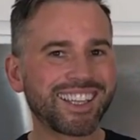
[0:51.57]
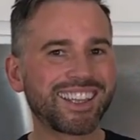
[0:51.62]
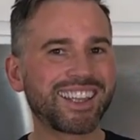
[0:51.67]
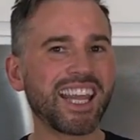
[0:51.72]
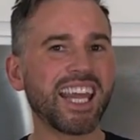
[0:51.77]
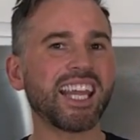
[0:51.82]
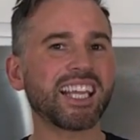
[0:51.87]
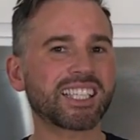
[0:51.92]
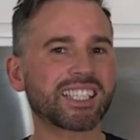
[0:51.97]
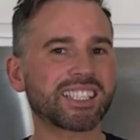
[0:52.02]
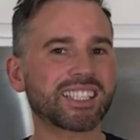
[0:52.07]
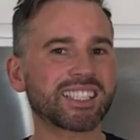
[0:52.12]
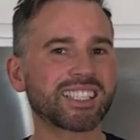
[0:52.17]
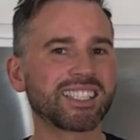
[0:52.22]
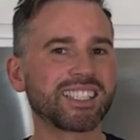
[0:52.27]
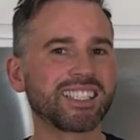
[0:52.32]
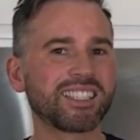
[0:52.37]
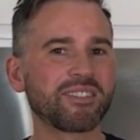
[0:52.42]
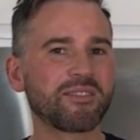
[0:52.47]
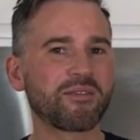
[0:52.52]

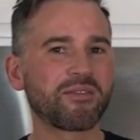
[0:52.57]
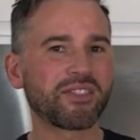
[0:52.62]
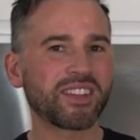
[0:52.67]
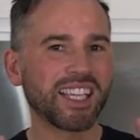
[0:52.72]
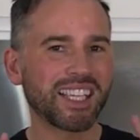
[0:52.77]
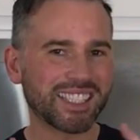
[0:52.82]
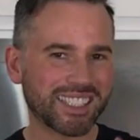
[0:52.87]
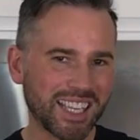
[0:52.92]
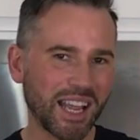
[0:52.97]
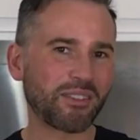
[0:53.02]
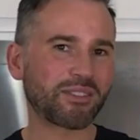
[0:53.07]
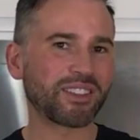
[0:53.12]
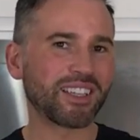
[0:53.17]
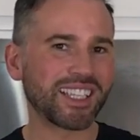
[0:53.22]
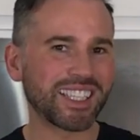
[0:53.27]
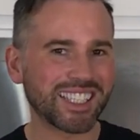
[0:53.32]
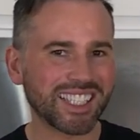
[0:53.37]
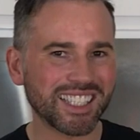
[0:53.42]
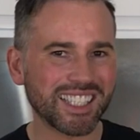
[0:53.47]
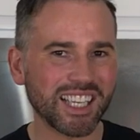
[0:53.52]
This is
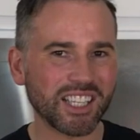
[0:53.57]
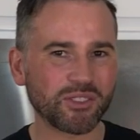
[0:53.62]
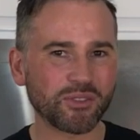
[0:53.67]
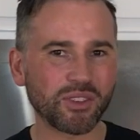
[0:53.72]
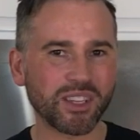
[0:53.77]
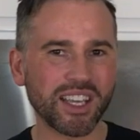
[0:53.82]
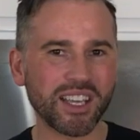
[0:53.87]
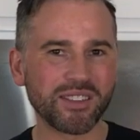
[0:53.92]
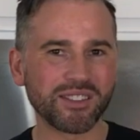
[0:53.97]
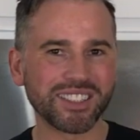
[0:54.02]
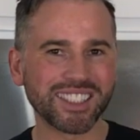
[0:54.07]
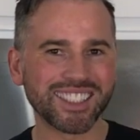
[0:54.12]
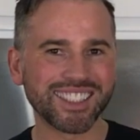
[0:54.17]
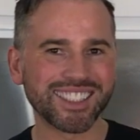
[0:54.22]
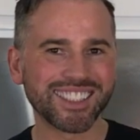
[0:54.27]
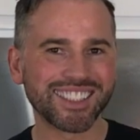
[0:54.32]
definitely the dish for you.